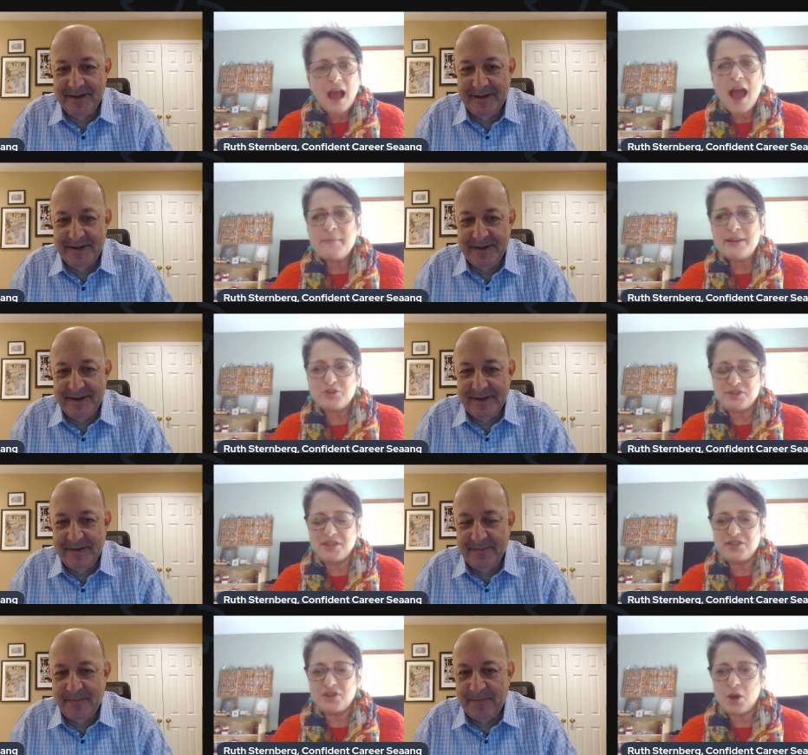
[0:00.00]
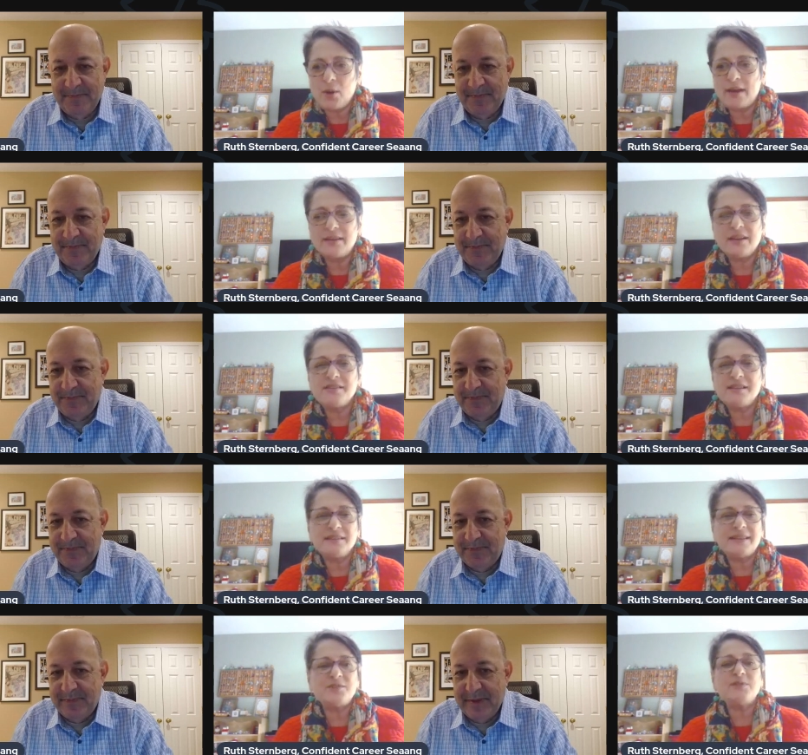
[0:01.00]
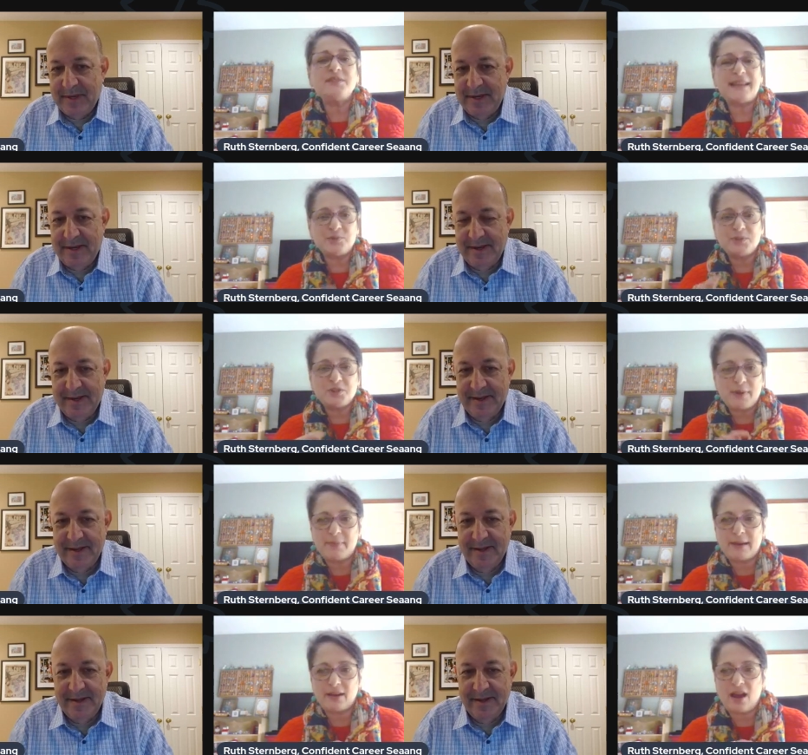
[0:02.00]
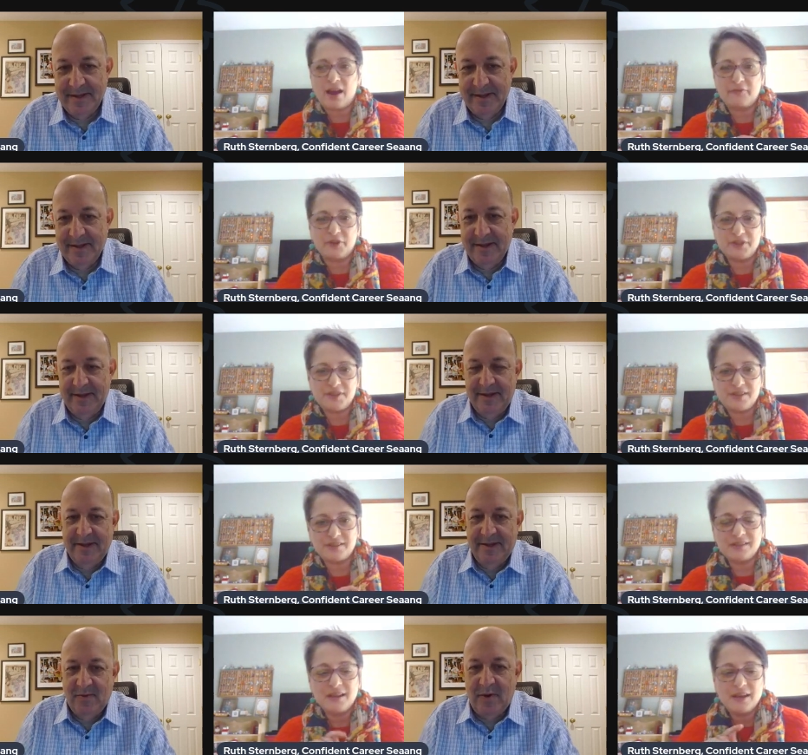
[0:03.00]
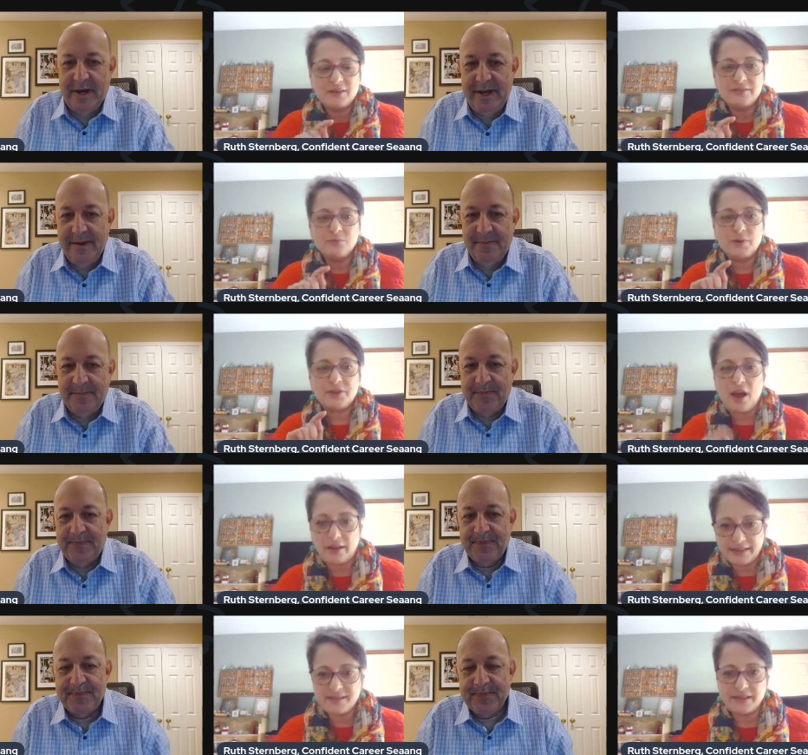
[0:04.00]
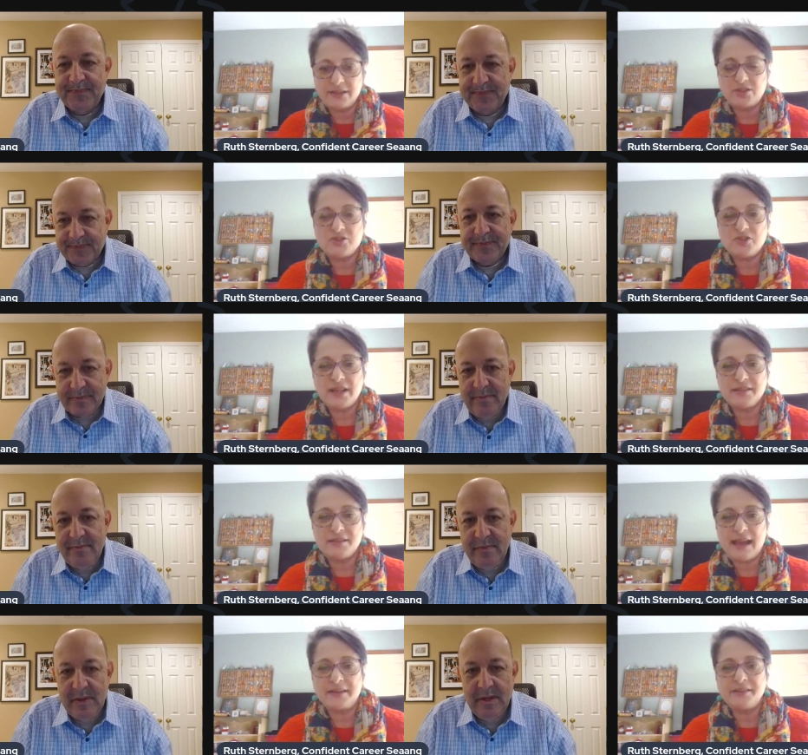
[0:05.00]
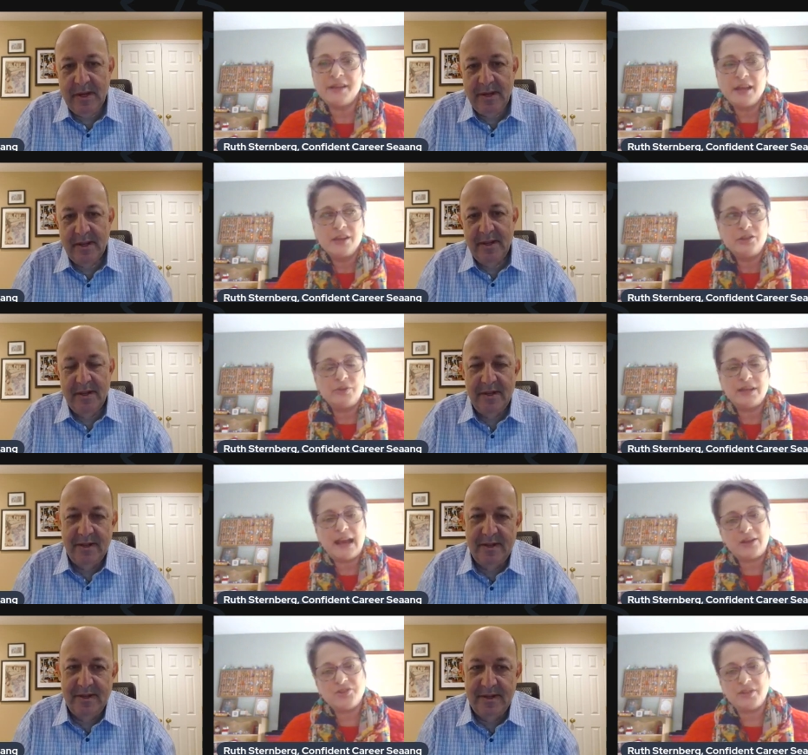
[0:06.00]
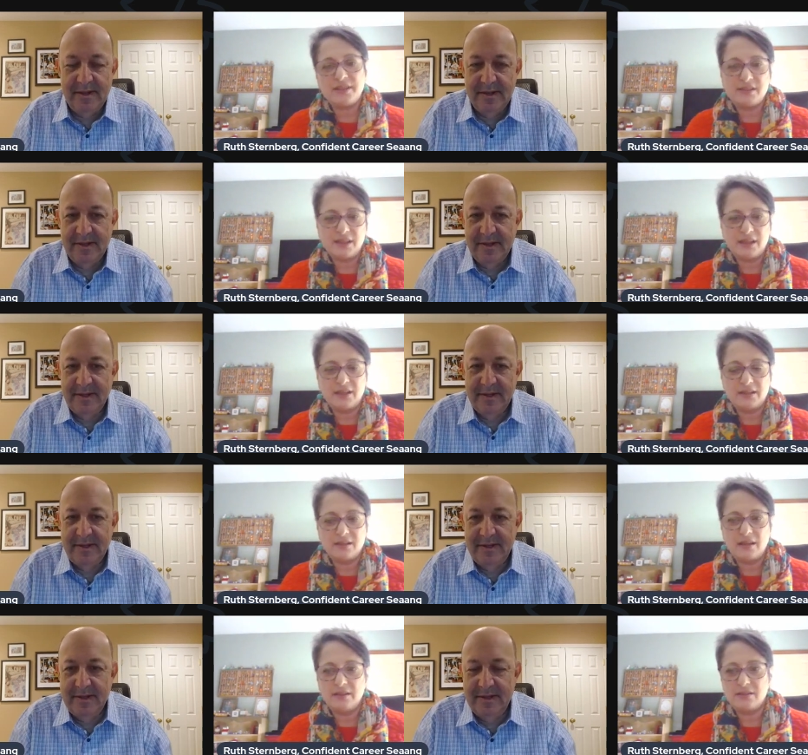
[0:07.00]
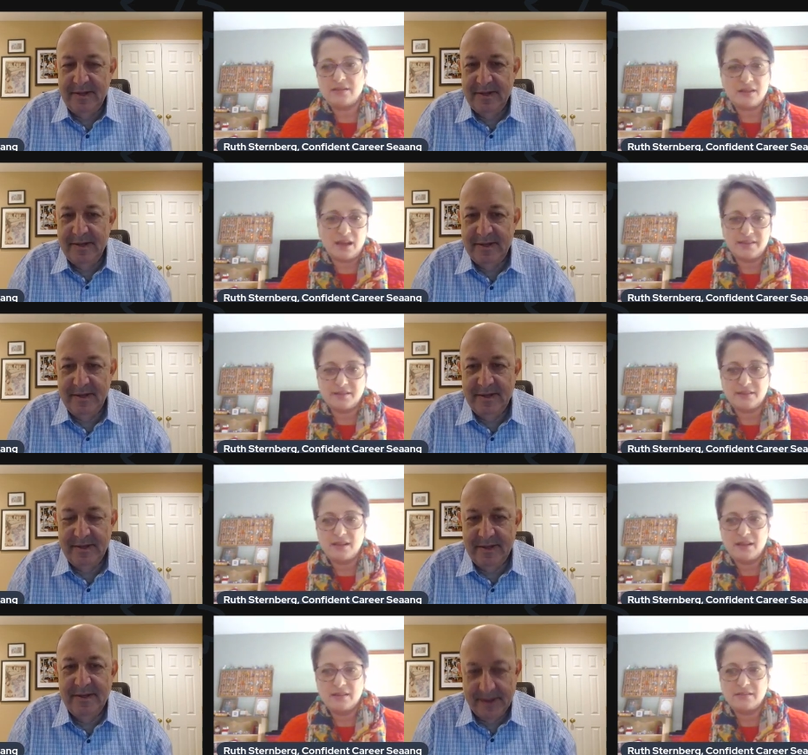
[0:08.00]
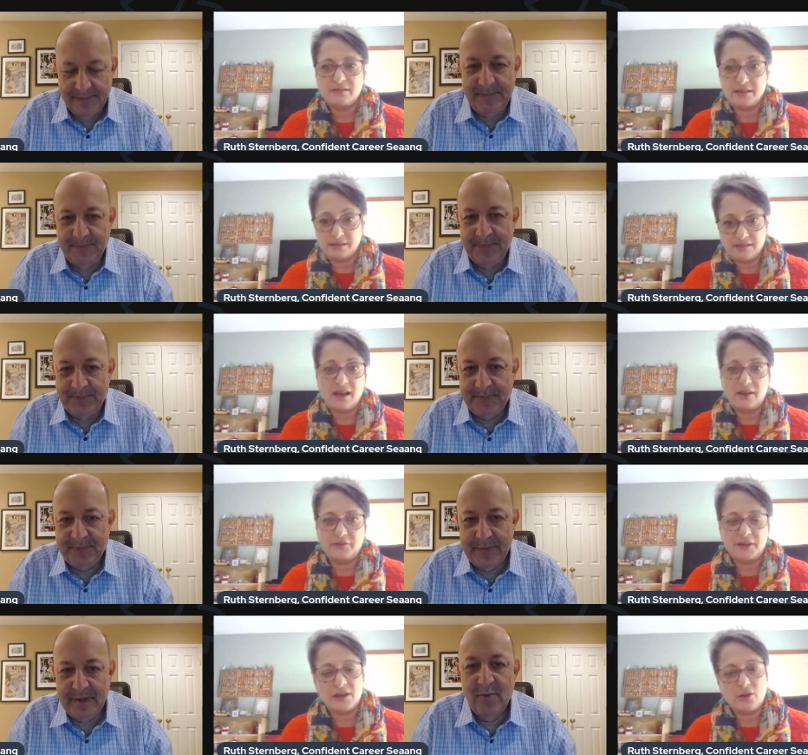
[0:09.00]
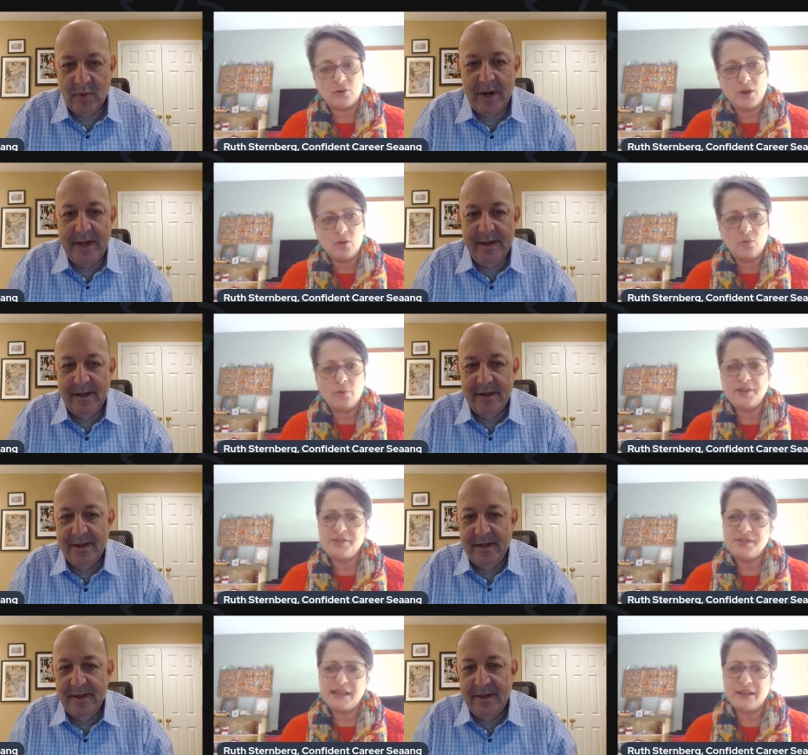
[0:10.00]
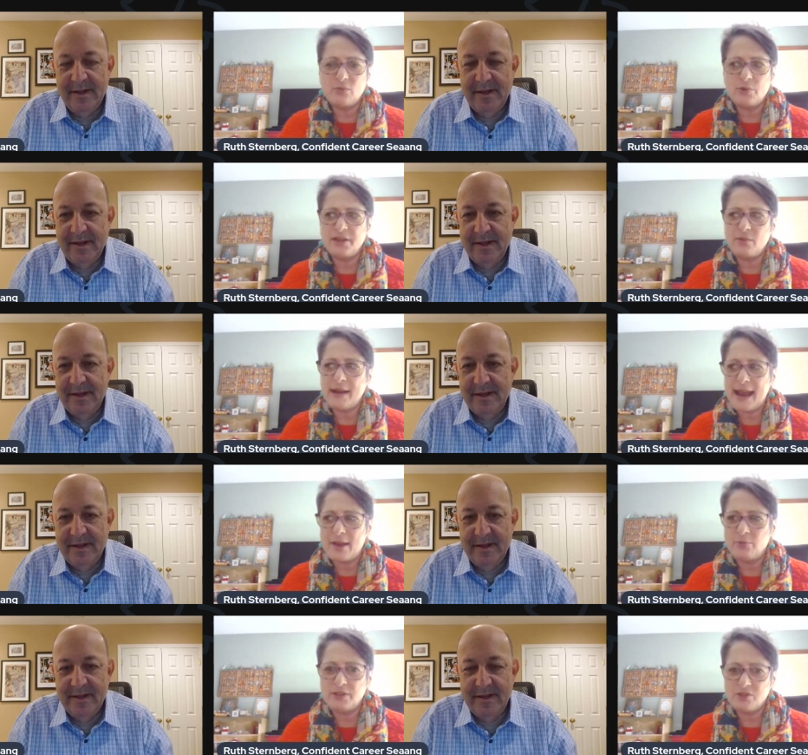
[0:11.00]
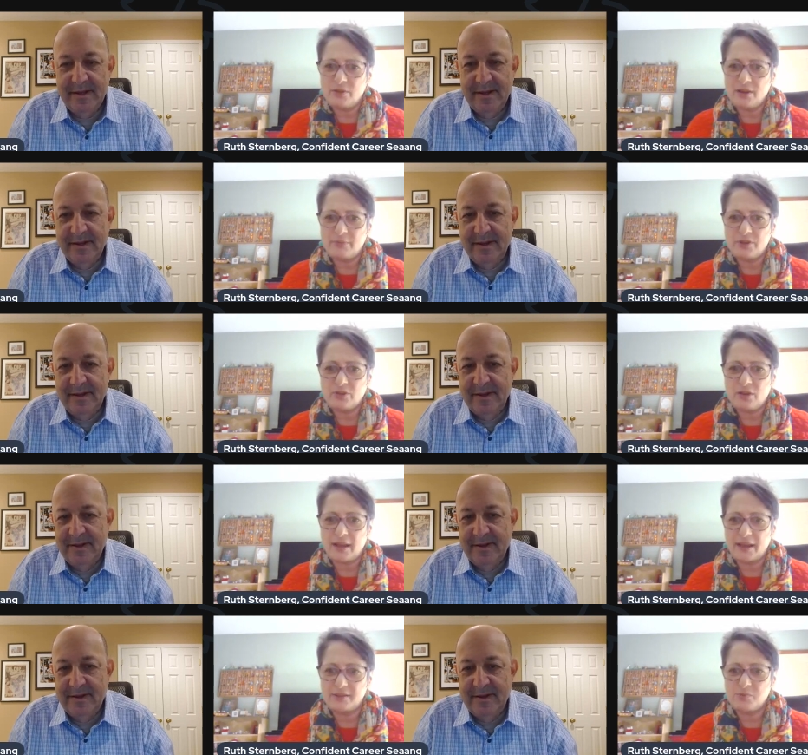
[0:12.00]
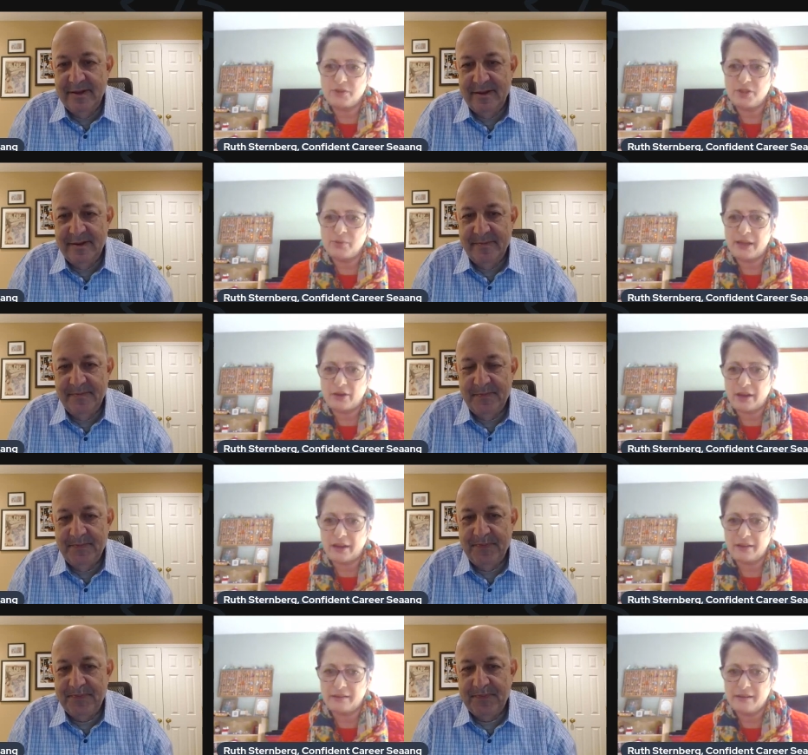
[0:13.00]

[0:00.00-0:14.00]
Speaker 1: I'm interested to know because that's that's what's great about a conference, right? With colleagues in the industry is that you can actually sit and and discuss this stuff and go, right. what are you seeing? What what what's going on with your clients? What are you hearing?